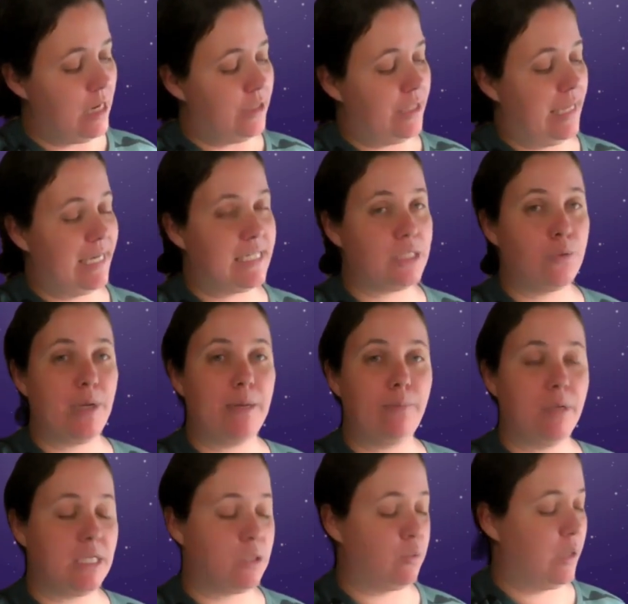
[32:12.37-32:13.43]
The x squared
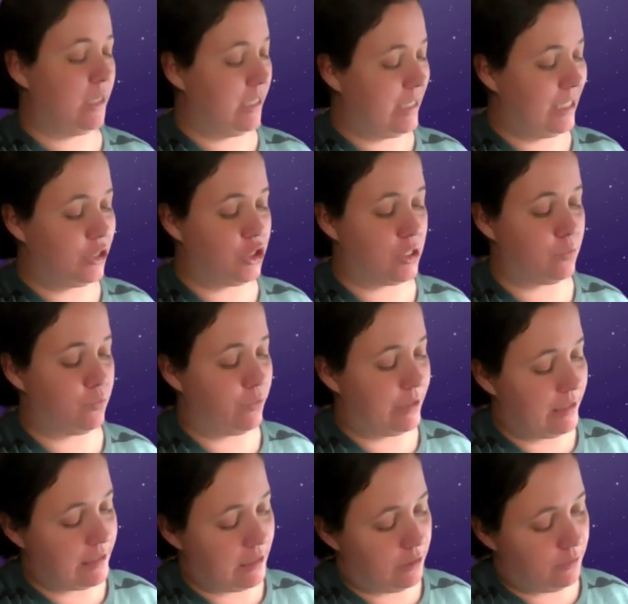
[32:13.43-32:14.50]
plus 1, I just bring
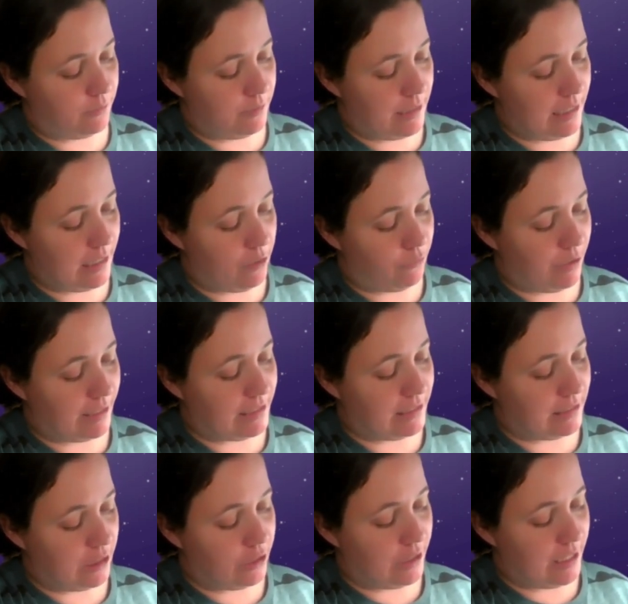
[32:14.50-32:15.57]
it down. And I write it
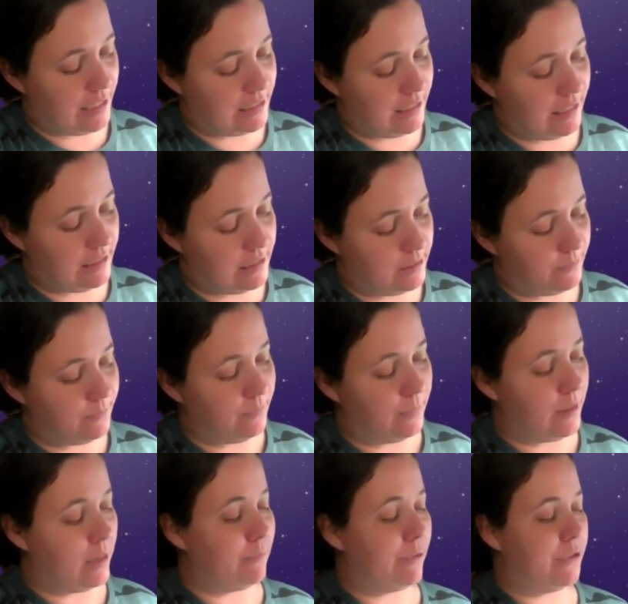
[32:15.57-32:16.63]
down as it is.
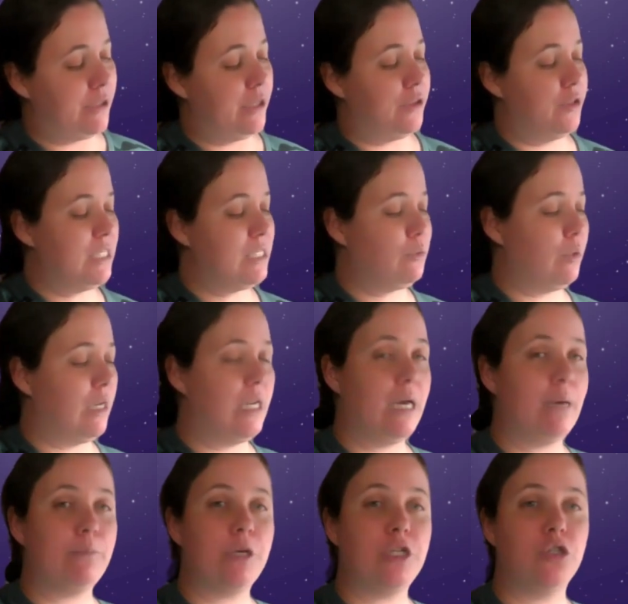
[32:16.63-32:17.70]
But then this one,
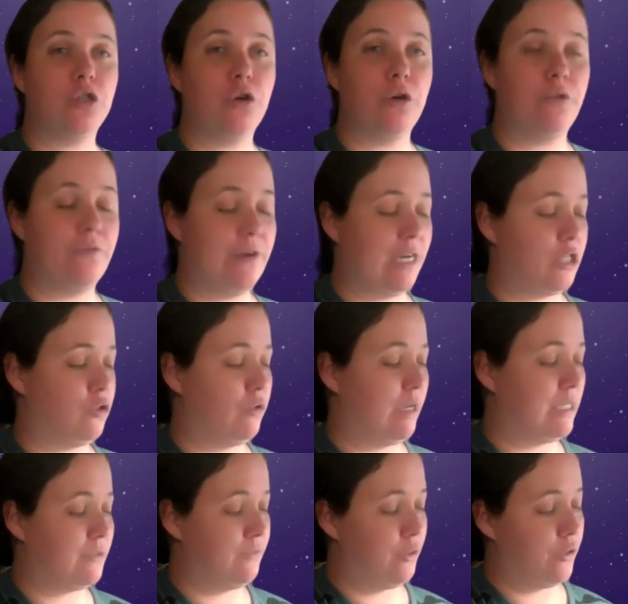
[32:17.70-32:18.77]
I'm going to go and
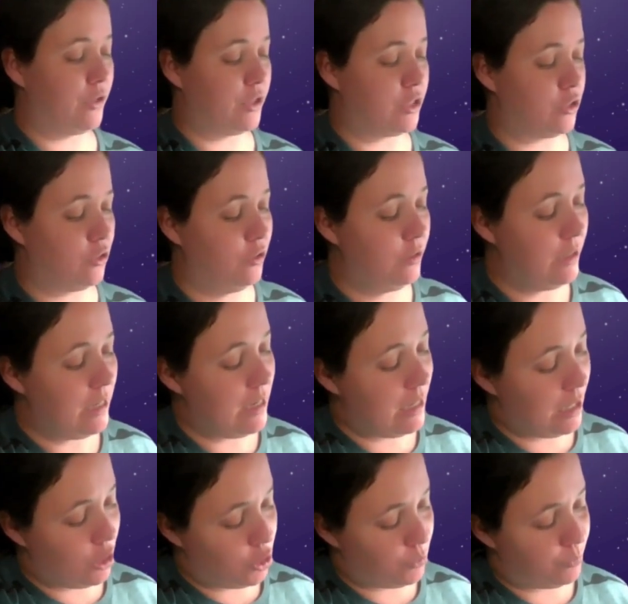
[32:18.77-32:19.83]
factorize further. So
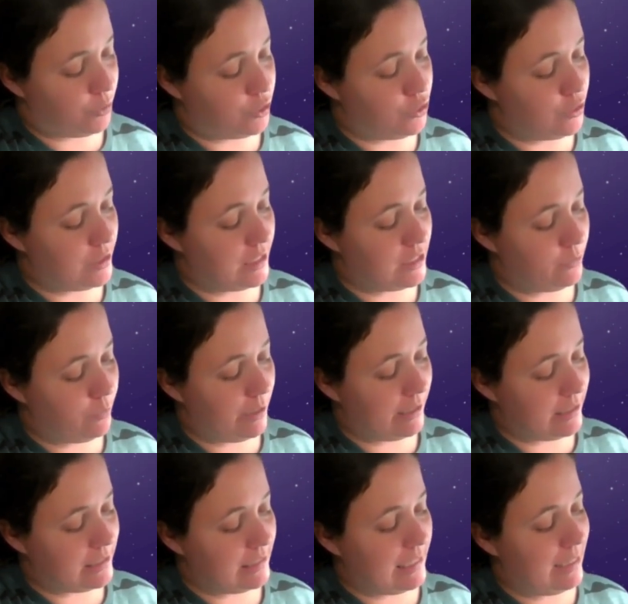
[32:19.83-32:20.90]
I open 2 sets of
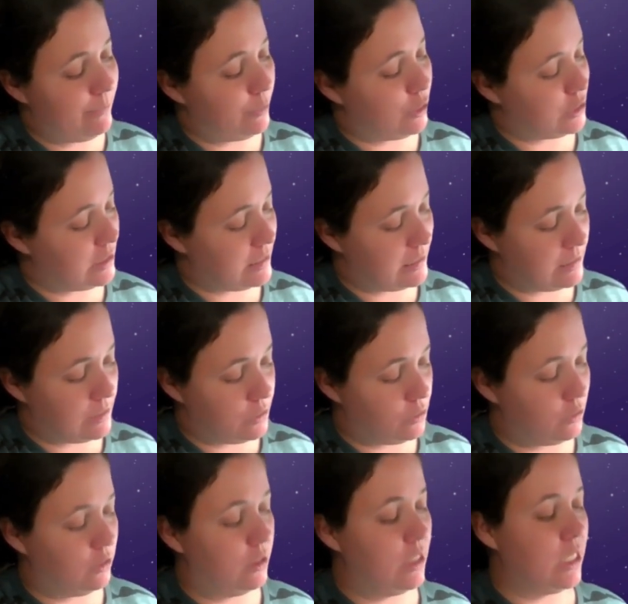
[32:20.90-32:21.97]
brackets again because it's
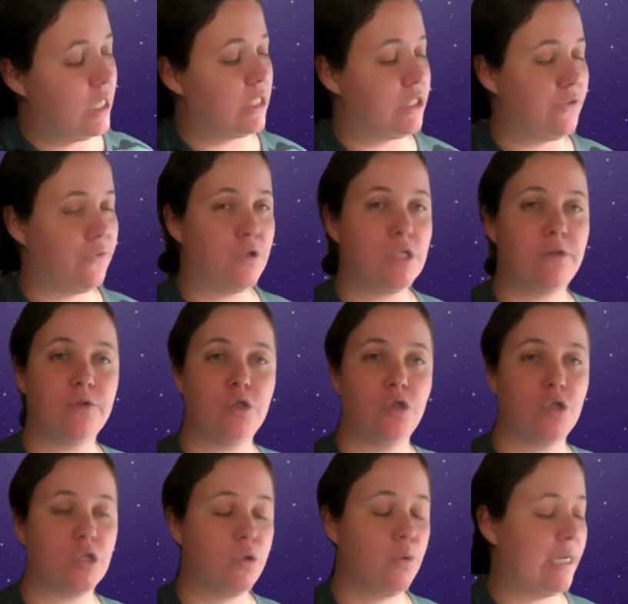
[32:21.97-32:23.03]
still difference of 2
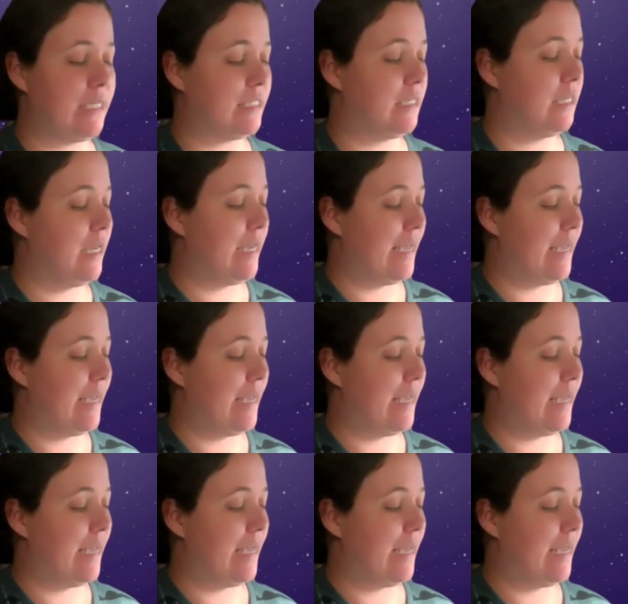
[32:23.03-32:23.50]
squares.